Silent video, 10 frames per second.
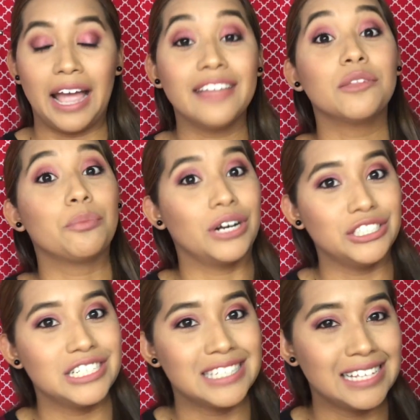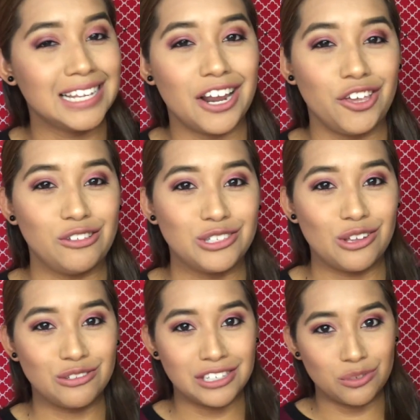And the brushes, I did not use
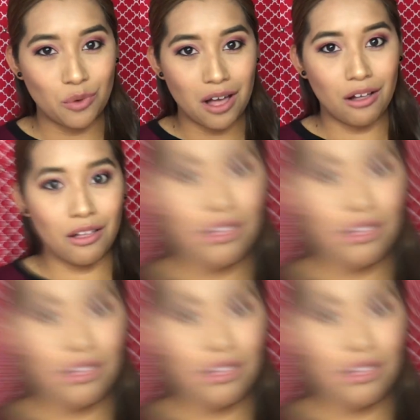those as well.